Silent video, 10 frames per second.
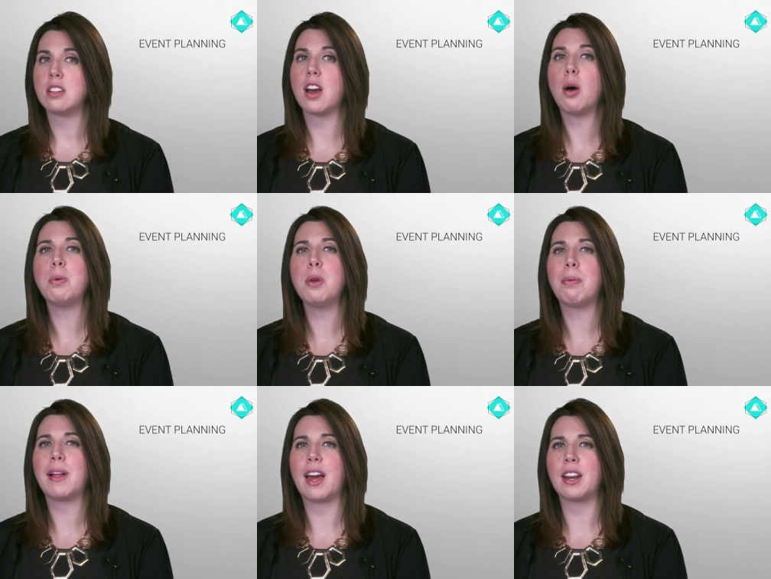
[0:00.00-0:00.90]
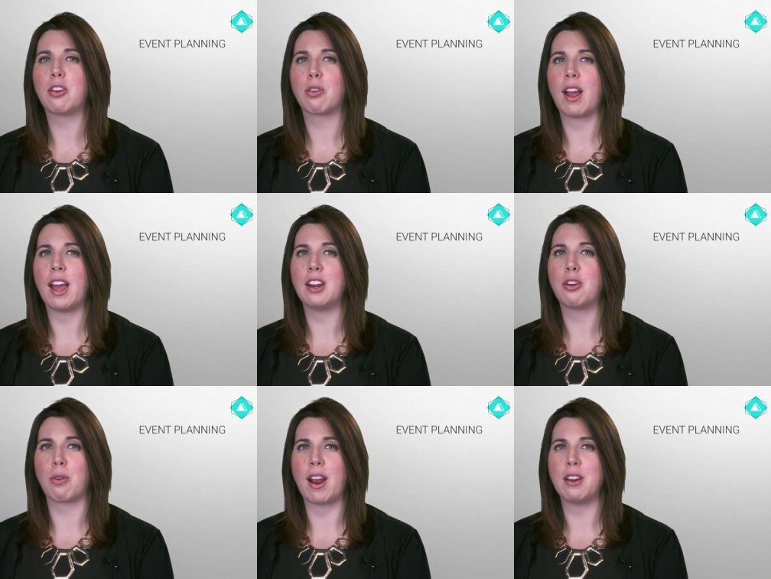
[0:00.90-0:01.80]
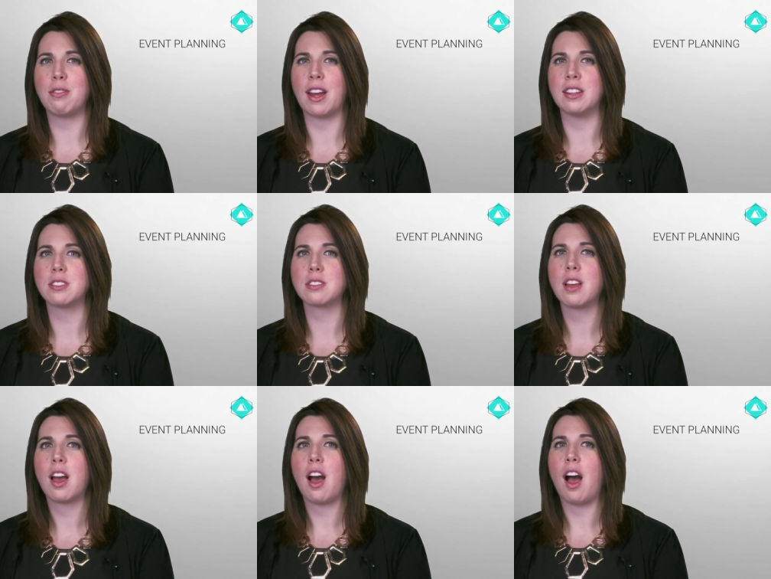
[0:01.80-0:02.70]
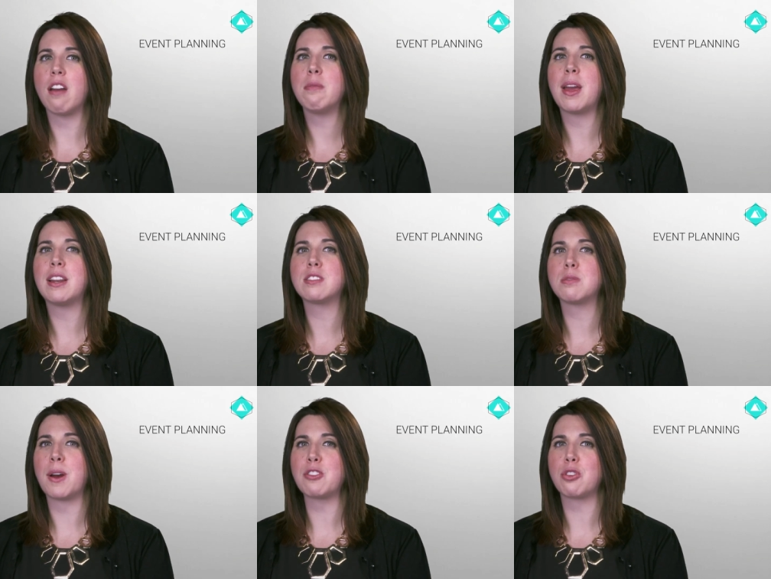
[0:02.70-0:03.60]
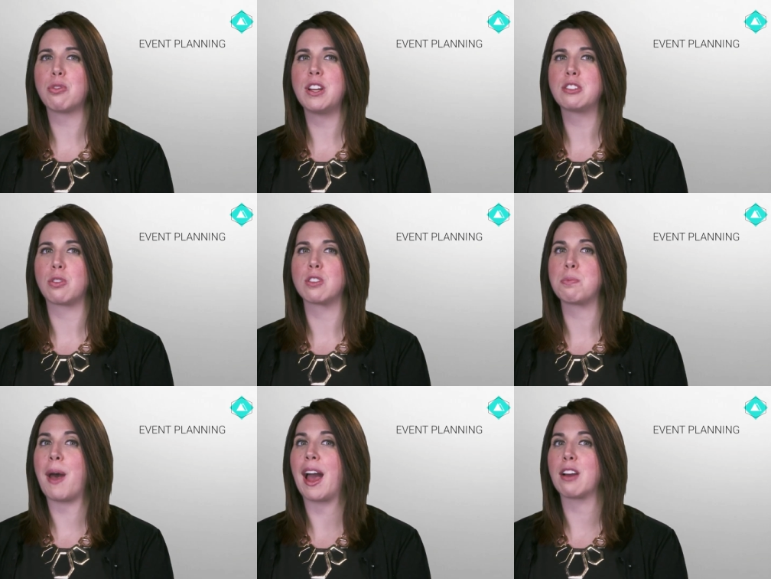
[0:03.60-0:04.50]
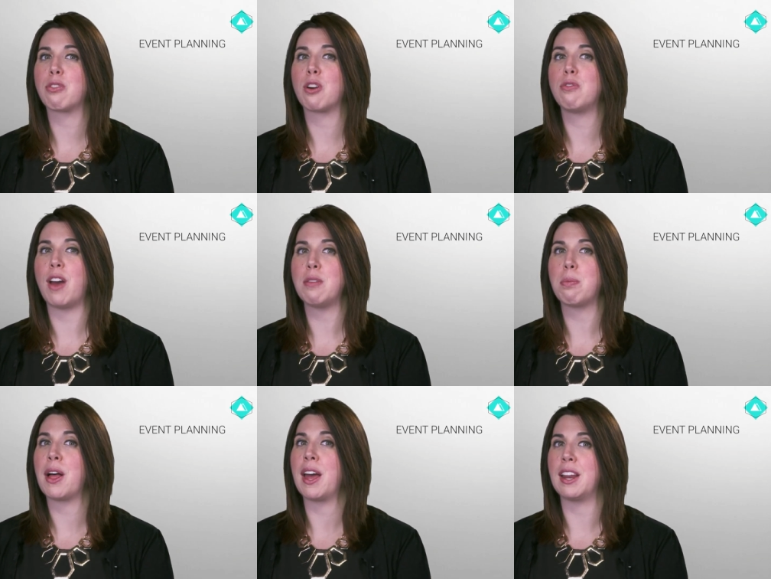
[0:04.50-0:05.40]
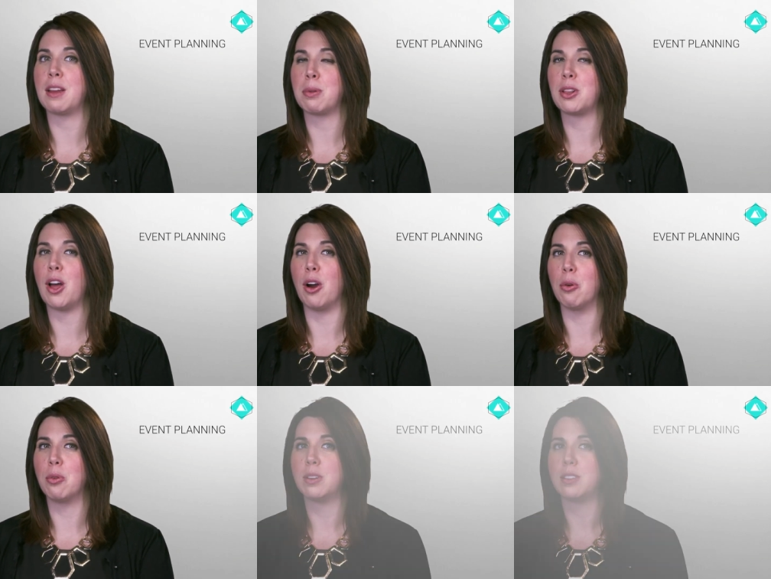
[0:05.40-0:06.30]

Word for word: To help you plan and create great events, I have made a special resource pack for event planning below.